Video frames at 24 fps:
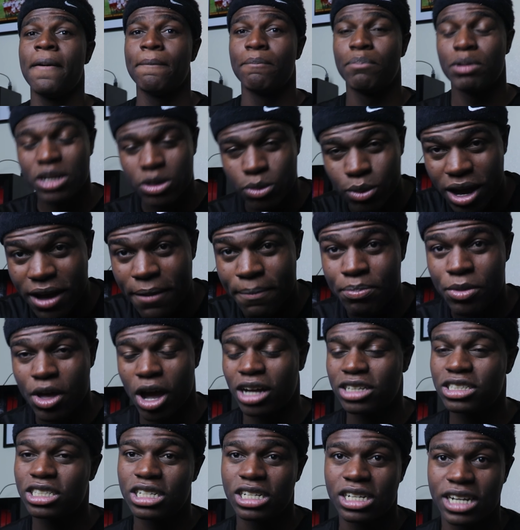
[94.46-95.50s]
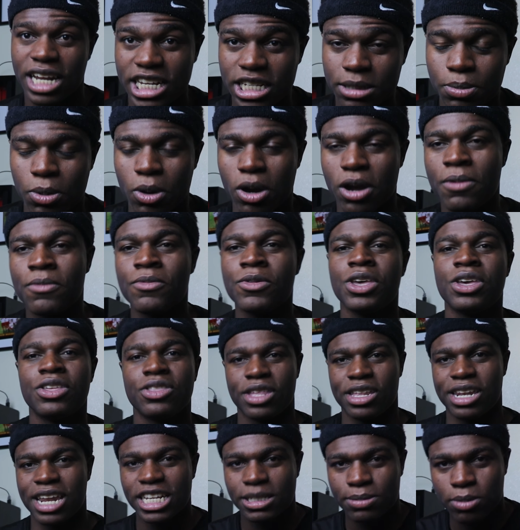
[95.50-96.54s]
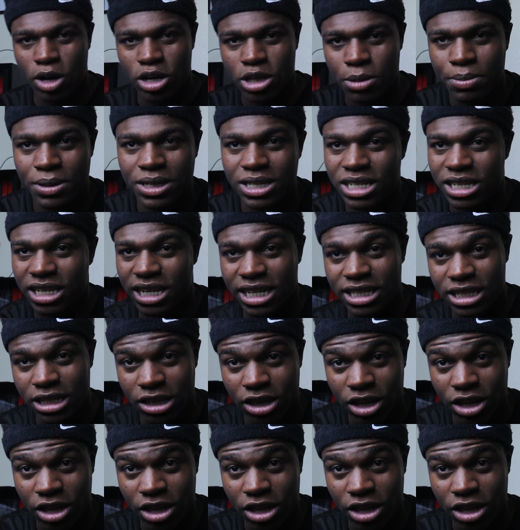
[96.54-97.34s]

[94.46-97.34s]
But anyway, on to the next part. The next part of the PT test,